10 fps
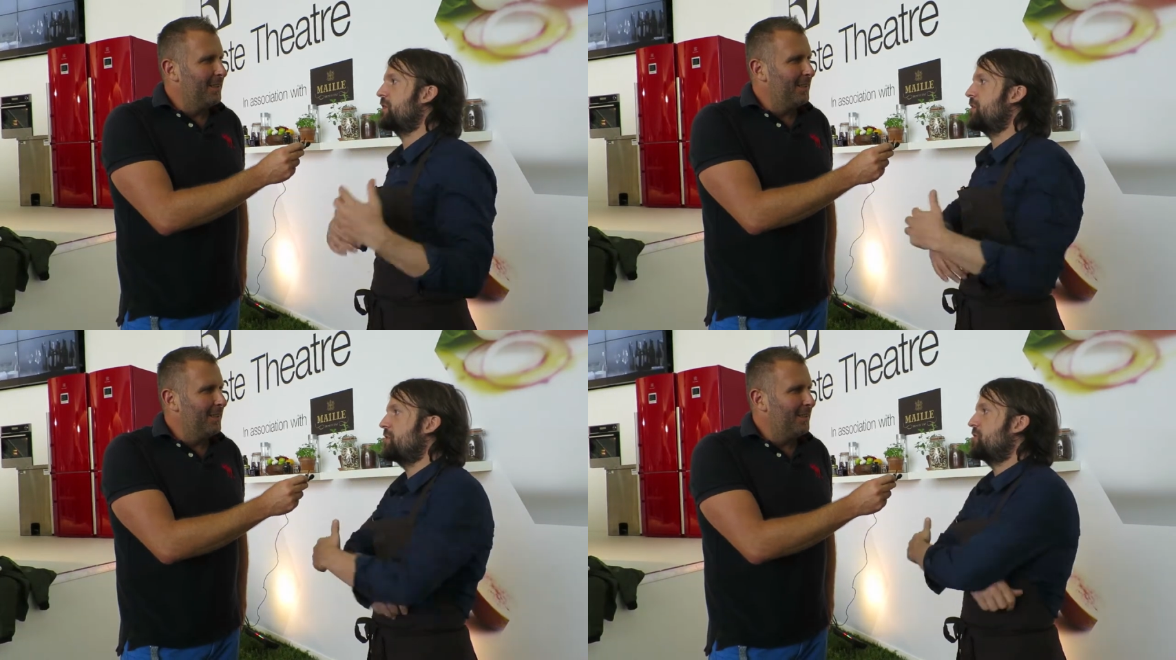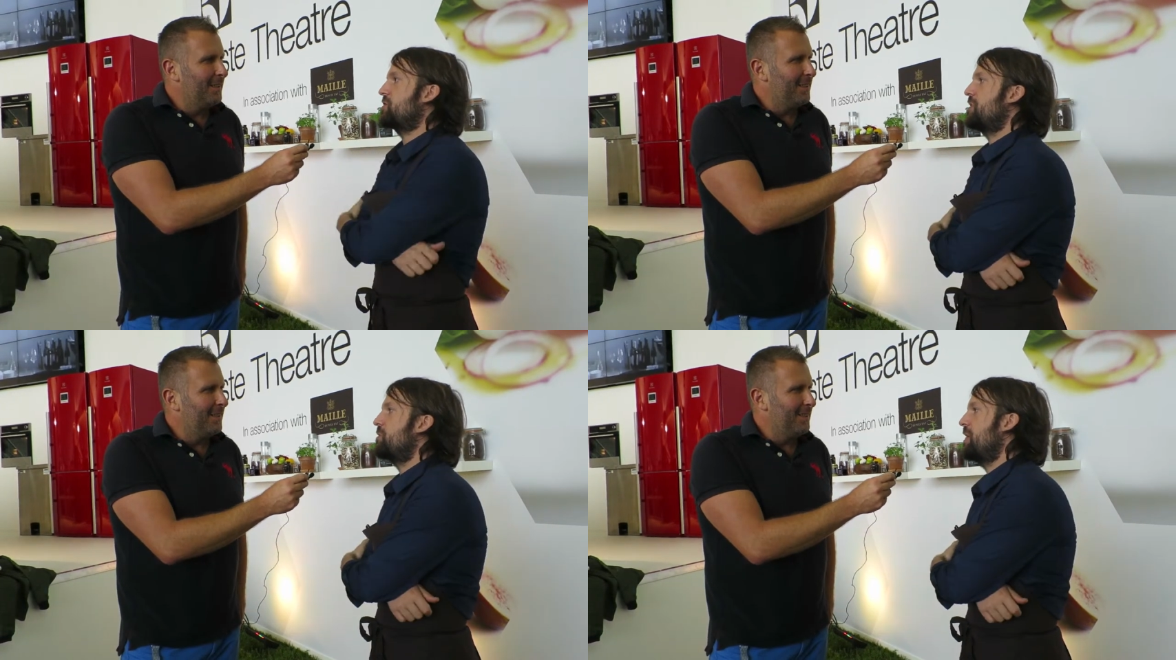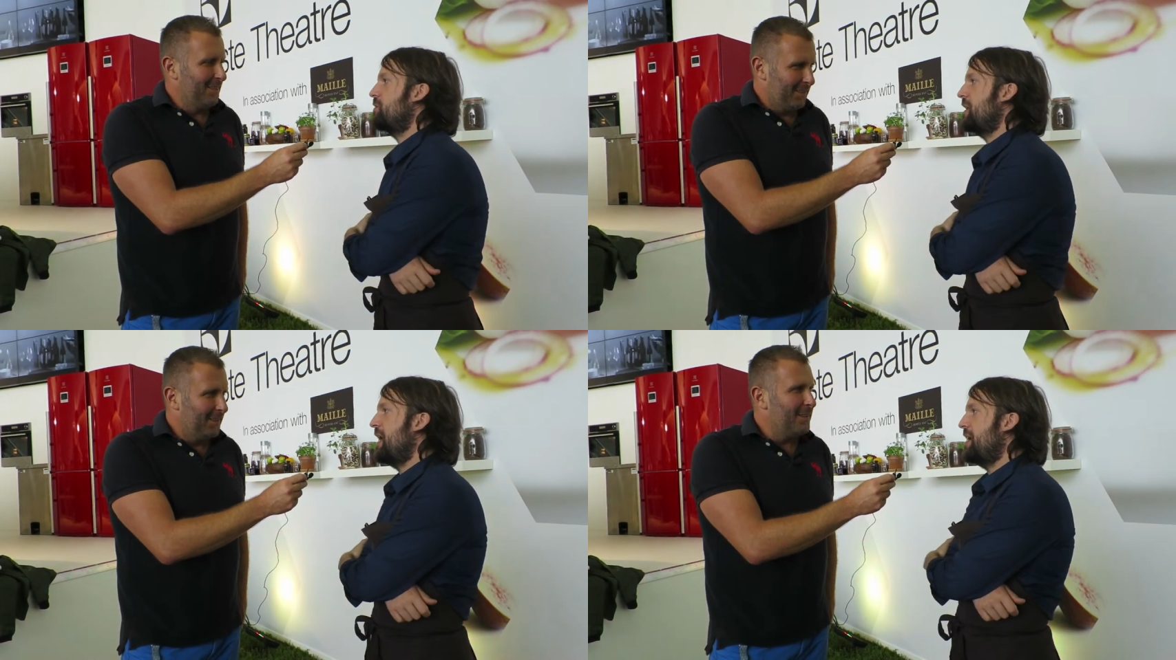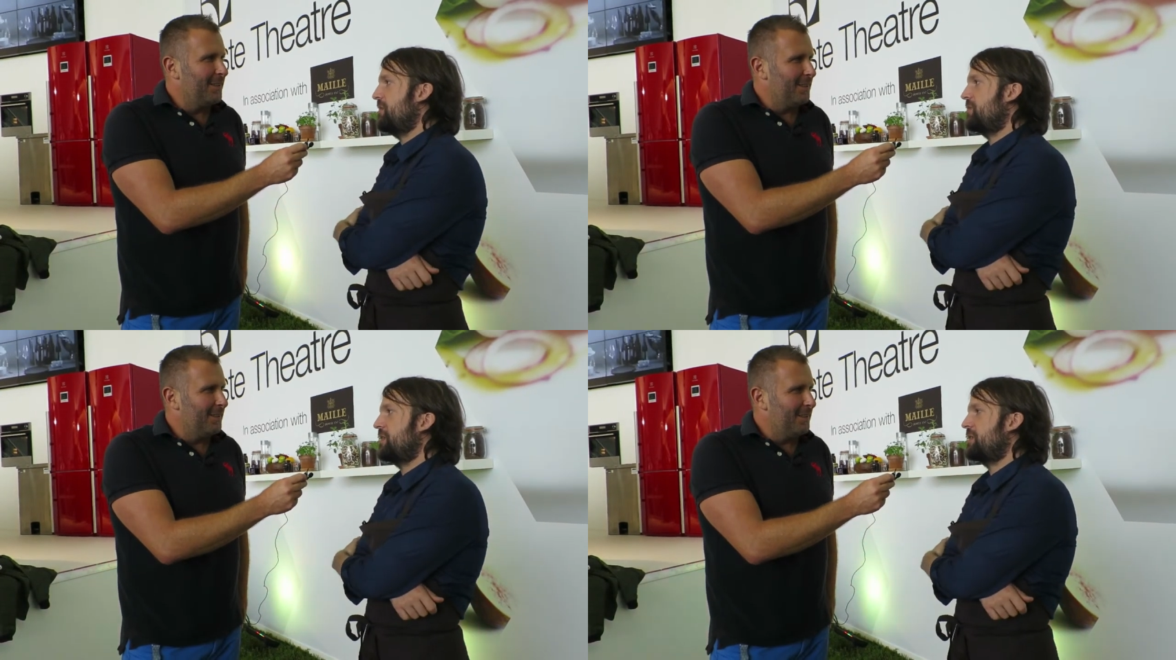Speaker 1: flourish the way we
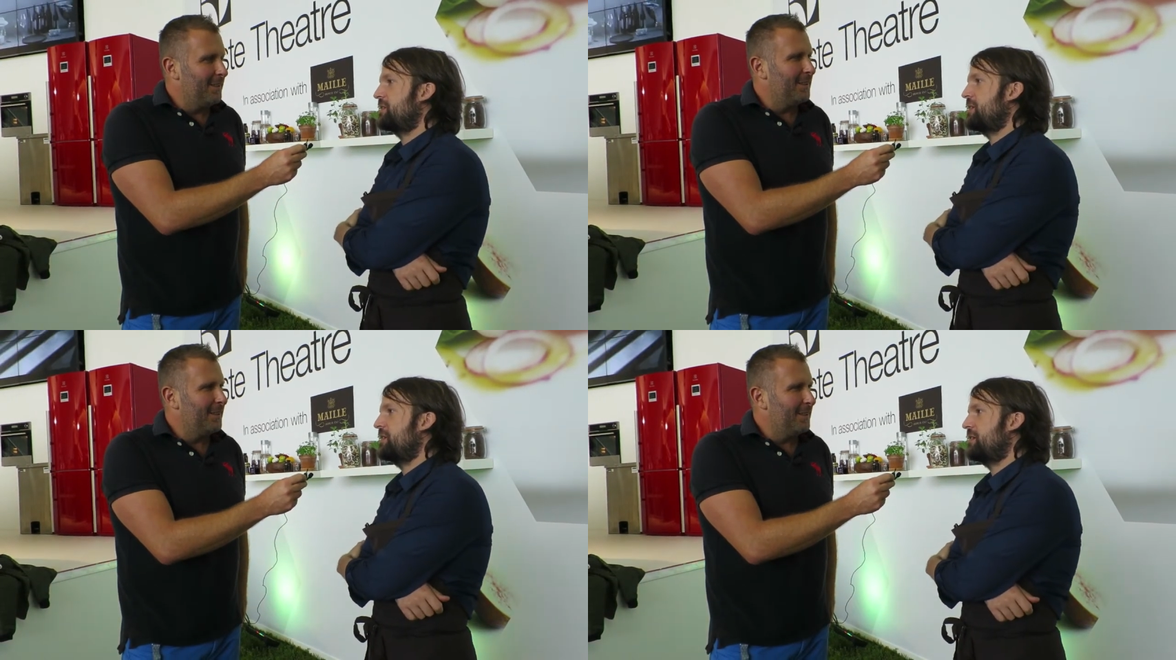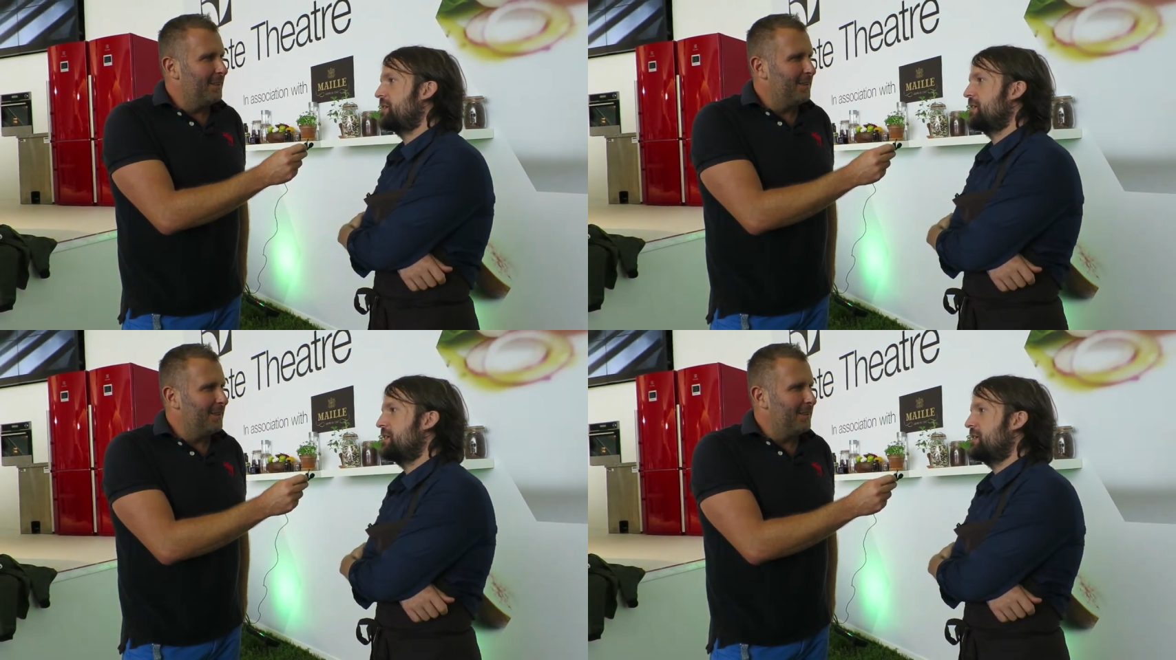have. I think